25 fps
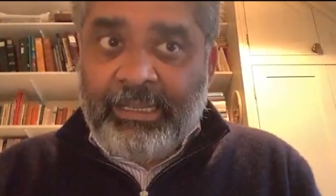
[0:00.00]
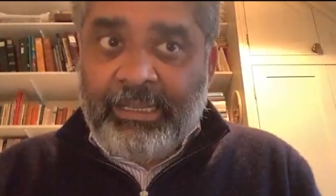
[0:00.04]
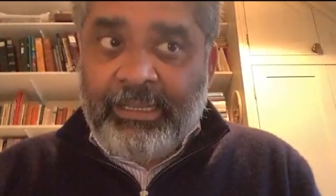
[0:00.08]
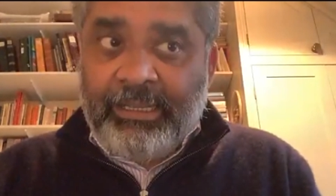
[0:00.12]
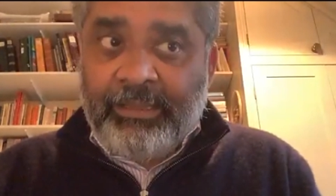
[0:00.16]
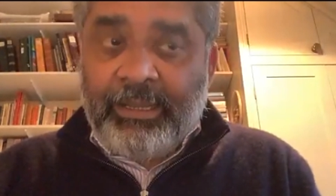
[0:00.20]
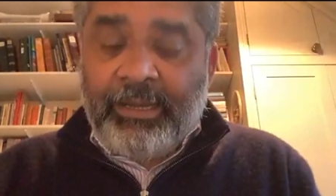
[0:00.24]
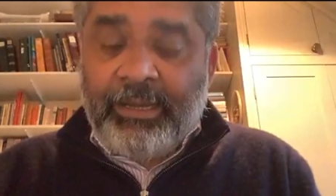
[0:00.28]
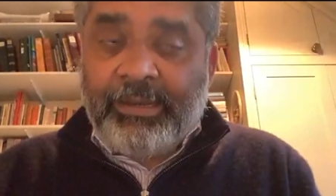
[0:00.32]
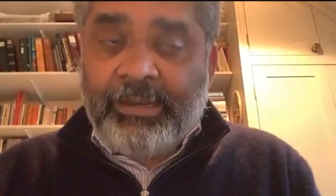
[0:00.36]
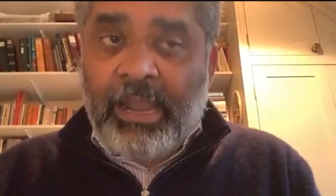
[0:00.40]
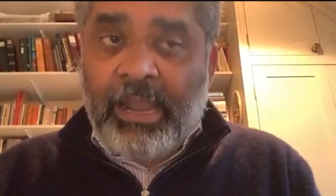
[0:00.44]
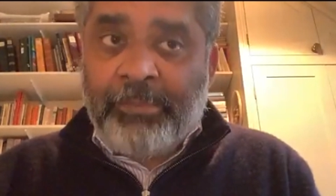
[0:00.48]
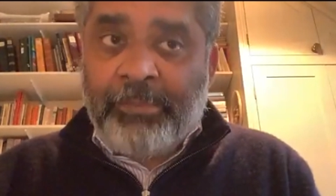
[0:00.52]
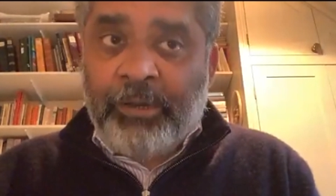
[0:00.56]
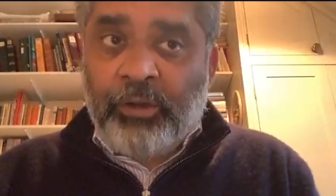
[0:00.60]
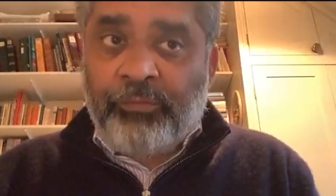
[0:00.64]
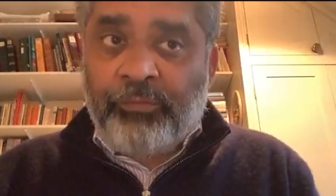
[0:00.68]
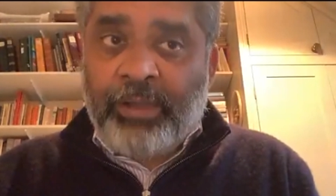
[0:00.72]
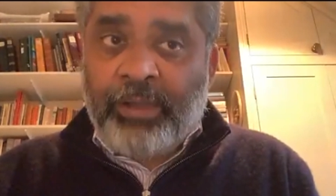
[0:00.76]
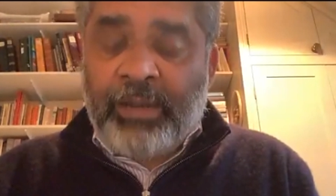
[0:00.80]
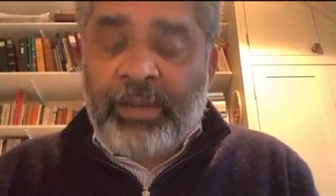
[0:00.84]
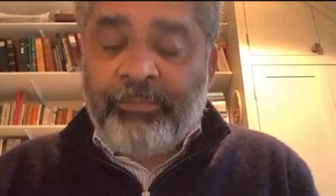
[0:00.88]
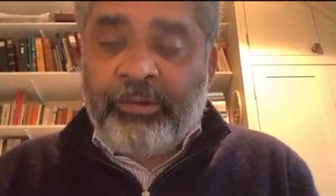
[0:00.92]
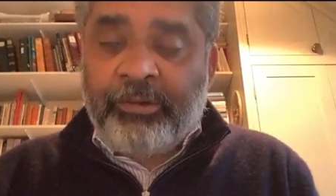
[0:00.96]
The number of
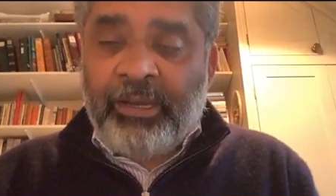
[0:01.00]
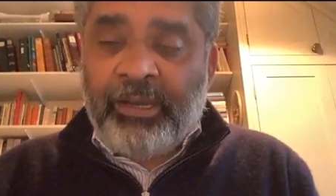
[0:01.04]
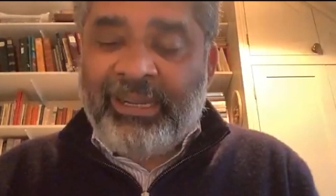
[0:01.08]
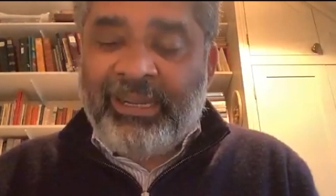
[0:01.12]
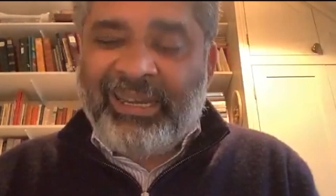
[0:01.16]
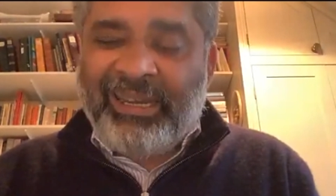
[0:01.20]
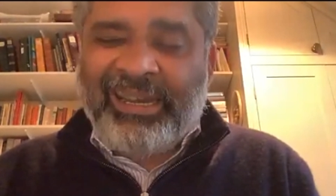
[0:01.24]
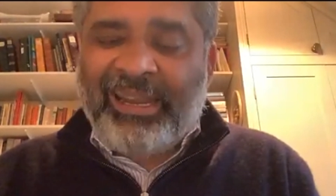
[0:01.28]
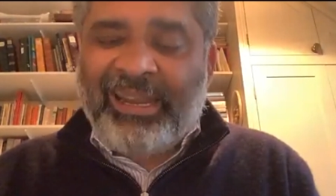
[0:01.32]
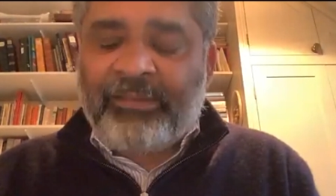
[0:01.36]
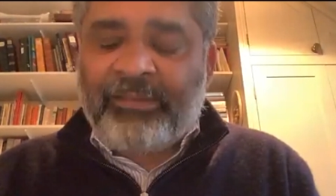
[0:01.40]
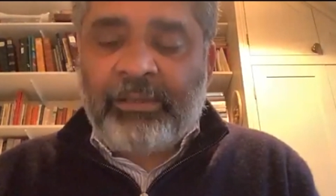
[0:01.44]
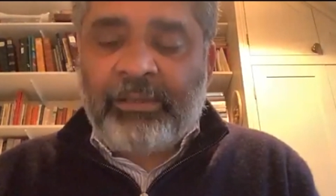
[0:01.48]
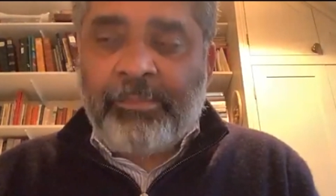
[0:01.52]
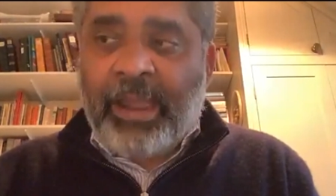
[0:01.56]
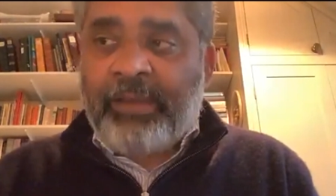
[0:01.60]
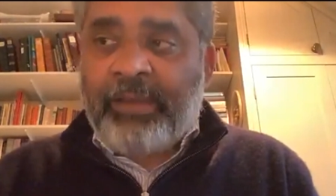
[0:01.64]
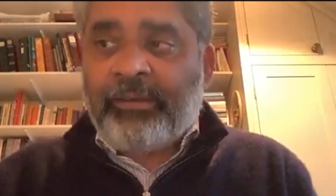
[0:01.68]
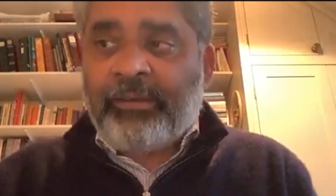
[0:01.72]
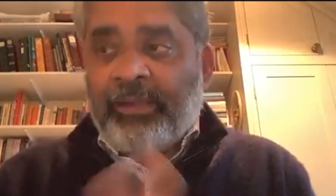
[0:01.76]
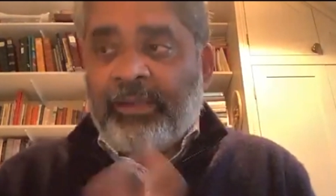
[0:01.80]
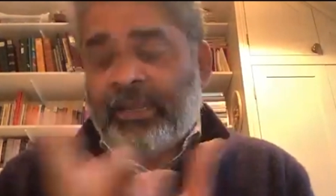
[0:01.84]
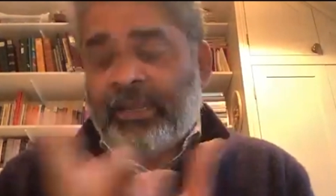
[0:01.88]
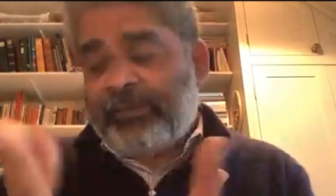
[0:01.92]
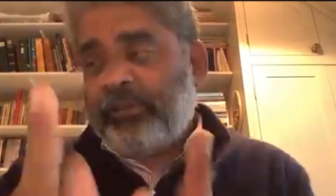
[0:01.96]
one trillion, it doesn't matter.
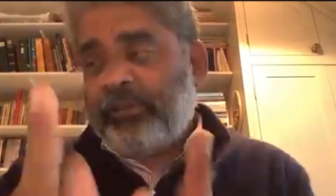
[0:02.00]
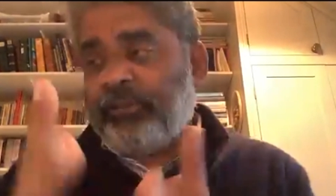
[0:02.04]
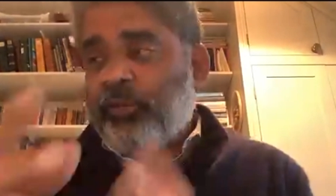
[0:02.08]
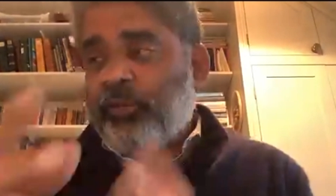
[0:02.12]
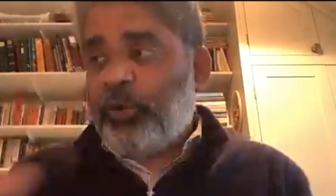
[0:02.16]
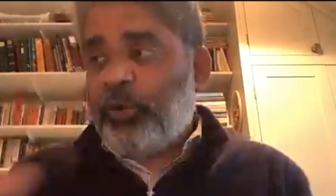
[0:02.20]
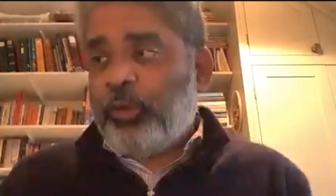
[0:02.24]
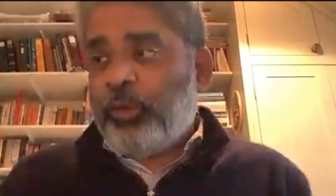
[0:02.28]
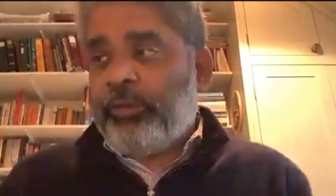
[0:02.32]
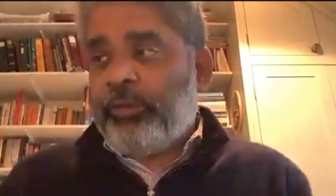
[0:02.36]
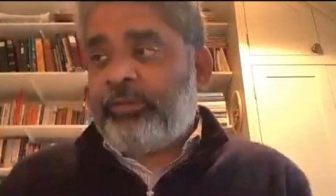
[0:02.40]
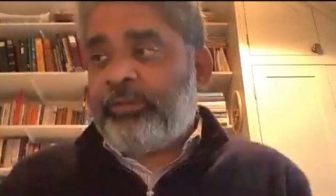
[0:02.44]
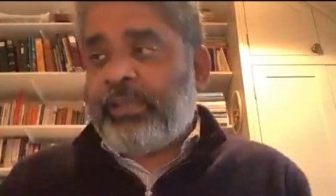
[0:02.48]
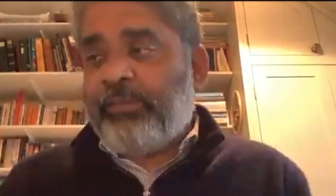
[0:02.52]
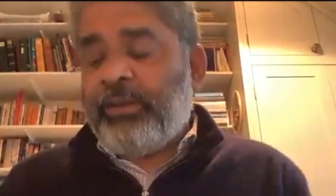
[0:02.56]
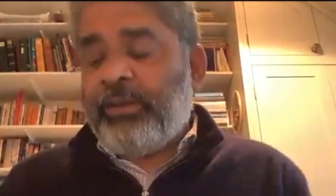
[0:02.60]
I just told you it's seven